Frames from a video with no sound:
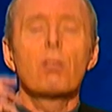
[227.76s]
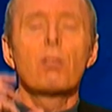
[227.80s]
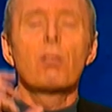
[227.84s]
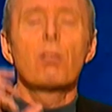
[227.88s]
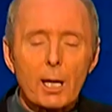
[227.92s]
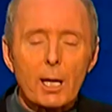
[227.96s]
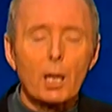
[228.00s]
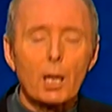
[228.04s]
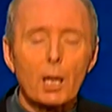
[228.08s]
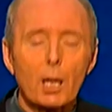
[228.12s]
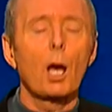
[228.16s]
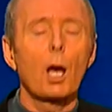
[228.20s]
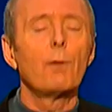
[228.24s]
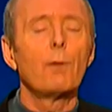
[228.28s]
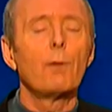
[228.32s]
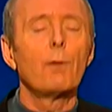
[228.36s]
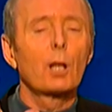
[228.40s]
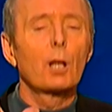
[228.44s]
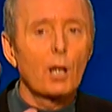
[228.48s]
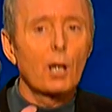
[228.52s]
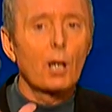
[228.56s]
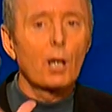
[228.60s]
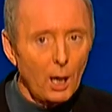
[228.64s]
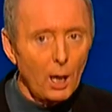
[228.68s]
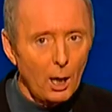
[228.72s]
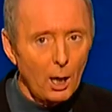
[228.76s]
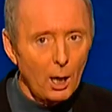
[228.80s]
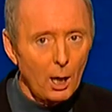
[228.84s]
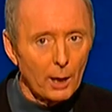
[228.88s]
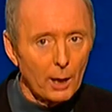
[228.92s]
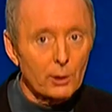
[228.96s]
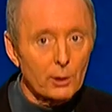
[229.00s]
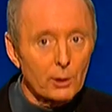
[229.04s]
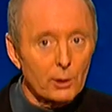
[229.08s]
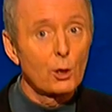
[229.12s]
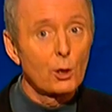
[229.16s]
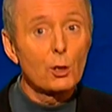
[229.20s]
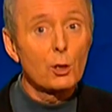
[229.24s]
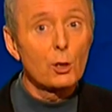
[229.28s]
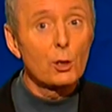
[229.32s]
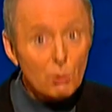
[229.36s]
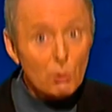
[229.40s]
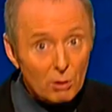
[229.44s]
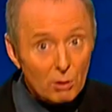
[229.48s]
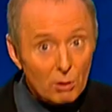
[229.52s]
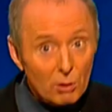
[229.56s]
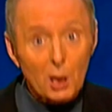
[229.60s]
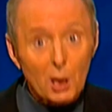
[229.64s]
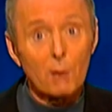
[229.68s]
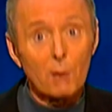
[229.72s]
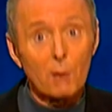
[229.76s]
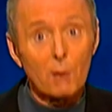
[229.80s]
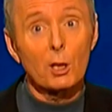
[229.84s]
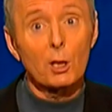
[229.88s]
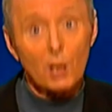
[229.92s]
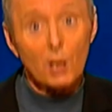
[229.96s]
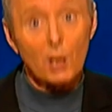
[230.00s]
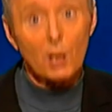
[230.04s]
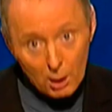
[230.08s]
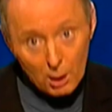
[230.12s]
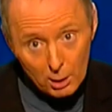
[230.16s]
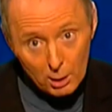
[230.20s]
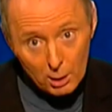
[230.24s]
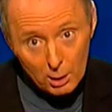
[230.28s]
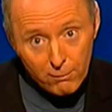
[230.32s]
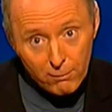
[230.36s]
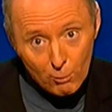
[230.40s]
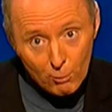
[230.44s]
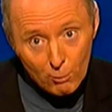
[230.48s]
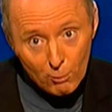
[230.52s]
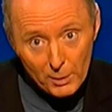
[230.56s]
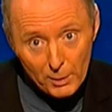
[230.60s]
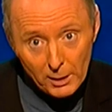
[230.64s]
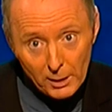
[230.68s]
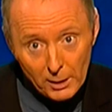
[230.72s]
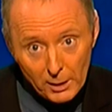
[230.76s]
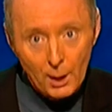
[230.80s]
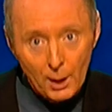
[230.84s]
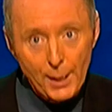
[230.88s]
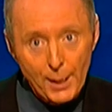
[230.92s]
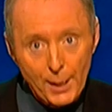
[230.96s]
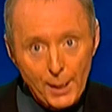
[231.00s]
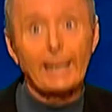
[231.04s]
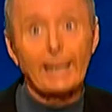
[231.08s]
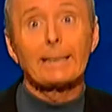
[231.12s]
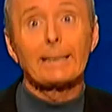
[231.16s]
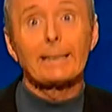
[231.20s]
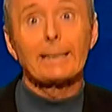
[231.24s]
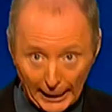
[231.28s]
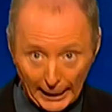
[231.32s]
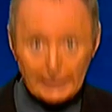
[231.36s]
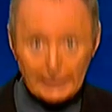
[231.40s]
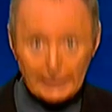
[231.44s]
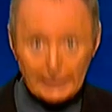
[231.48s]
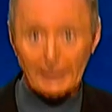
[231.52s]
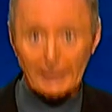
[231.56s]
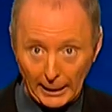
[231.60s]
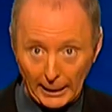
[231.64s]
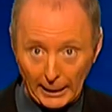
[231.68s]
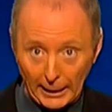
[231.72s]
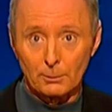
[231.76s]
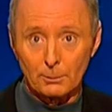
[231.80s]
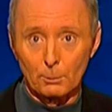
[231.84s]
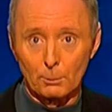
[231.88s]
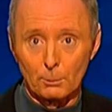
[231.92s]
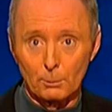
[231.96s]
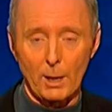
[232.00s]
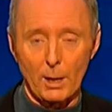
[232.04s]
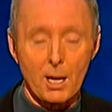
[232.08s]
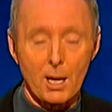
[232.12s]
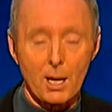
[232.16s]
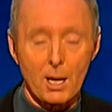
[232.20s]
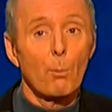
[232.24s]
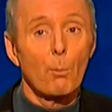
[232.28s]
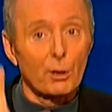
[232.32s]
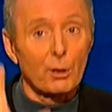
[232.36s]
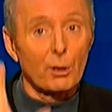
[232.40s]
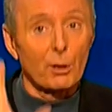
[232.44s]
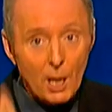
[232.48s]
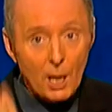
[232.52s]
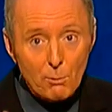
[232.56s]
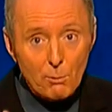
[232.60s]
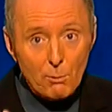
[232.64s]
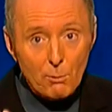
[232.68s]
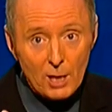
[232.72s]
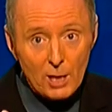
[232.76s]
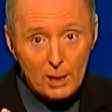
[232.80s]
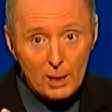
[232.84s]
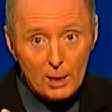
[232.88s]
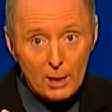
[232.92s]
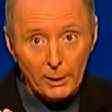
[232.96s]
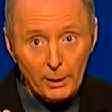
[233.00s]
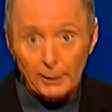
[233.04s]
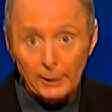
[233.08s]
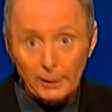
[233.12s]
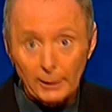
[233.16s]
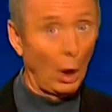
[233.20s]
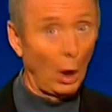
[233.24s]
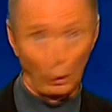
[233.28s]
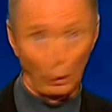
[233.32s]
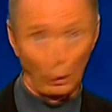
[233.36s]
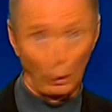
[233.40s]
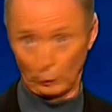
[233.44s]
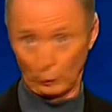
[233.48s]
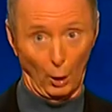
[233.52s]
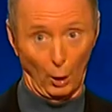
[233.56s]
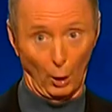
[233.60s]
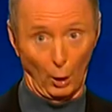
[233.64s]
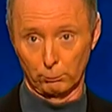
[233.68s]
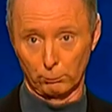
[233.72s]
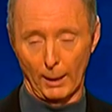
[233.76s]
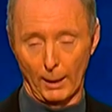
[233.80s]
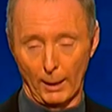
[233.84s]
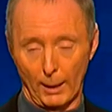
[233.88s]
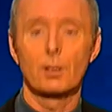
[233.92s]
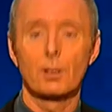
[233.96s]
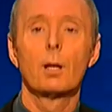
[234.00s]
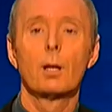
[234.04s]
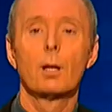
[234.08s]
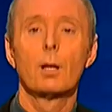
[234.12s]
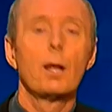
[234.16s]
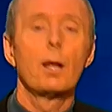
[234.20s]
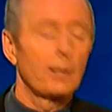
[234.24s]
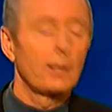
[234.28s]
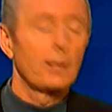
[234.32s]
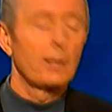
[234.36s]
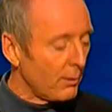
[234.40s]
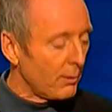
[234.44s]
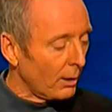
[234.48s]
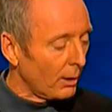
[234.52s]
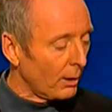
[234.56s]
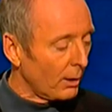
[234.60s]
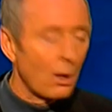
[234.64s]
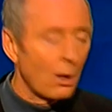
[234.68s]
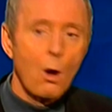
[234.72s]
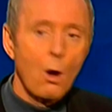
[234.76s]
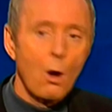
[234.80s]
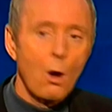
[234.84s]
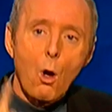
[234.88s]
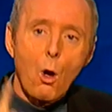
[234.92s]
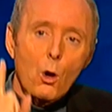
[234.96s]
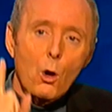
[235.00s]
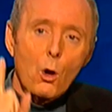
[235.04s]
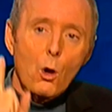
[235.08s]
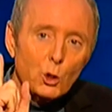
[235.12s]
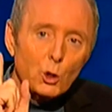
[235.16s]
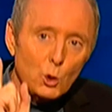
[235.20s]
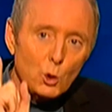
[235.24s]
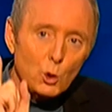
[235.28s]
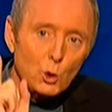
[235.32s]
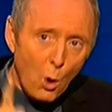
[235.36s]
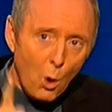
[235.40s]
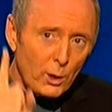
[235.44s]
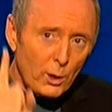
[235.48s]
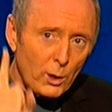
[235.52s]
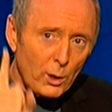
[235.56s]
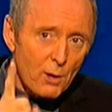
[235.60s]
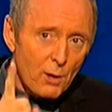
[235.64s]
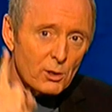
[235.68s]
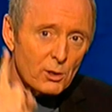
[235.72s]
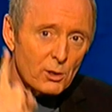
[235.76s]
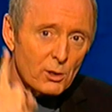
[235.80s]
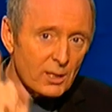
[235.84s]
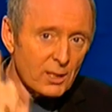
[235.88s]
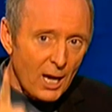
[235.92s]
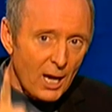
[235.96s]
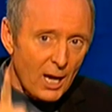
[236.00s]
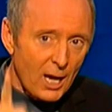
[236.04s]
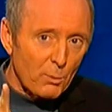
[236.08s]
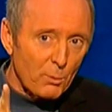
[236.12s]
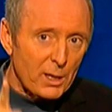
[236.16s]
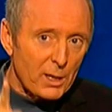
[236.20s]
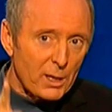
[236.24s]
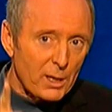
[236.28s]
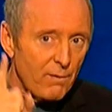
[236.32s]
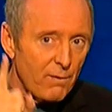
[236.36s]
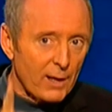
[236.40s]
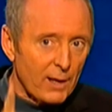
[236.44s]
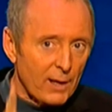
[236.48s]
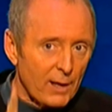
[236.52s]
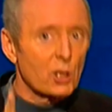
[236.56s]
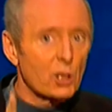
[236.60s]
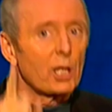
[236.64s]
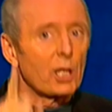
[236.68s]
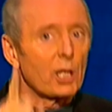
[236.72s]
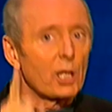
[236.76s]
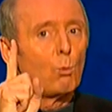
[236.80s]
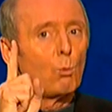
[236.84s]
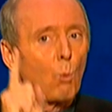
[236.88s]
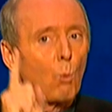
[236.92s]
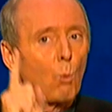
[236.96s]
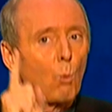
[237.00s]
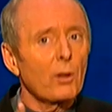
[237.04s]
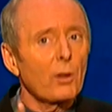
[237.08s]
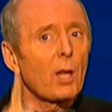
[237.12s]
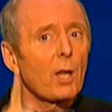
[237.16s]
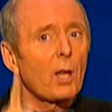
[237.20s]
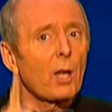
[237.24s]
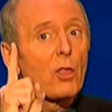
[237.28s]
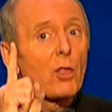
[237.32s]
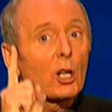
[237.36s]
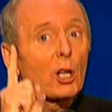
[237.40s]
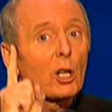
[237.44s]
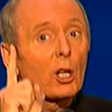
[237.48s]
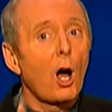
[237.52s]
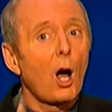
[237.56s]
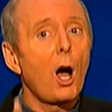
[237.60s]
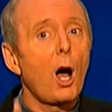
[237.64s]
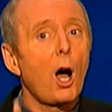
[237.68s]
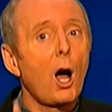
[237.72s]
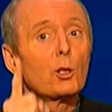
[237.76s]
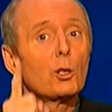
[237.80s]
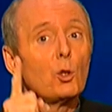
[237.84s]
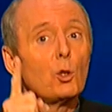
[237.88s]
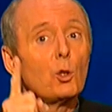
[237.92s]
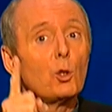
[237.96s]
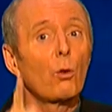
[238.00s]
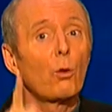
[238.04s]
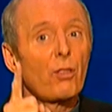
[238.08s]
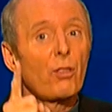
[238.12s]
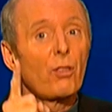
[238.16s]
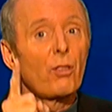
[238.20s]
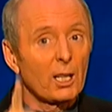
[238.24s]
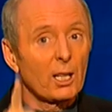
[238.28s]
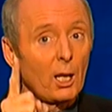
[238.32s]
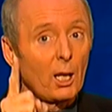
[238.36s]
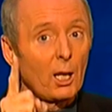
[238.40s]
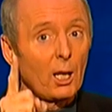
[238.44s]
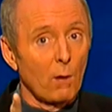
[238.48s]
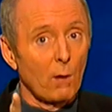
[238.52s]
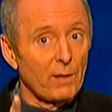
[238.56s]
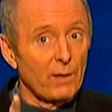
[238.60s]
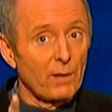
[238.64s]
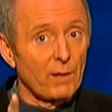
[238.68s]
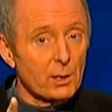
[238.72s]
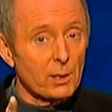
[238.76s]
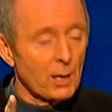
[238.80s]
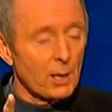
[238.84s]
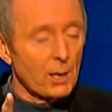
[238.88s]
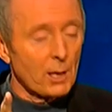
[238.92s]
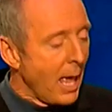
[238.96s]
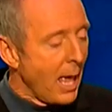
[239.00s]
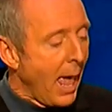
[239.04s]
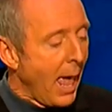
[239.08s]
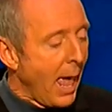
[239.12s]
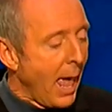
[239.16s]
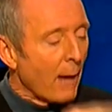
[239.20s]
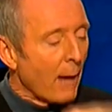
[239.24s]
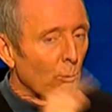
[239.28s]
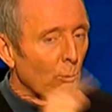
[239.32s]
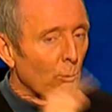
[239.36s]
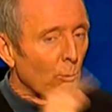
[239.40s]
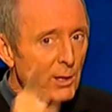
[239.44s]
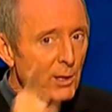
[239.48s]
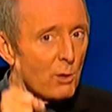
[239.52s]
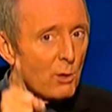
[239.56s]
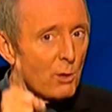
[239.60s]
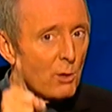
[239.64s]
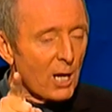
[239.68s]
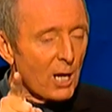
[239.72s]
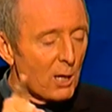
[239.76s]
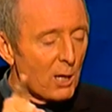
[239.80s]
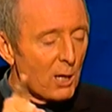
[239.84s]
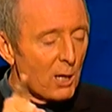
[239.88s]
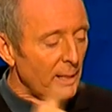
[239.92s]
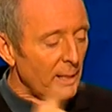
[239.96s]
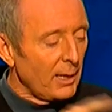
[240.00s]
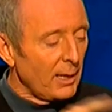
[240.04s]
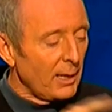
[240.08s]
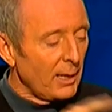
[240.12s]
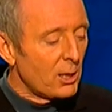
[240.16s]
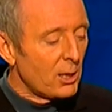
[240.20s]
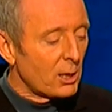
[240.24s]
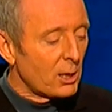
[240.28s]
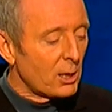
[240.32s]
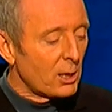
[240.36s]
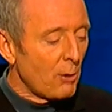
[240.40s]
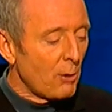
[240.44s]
think of a card. Could you think of a card for me? Right, but don't tell me. Now, you're going to tell me eventually what the card you're thinking of is, and when you tell me, it's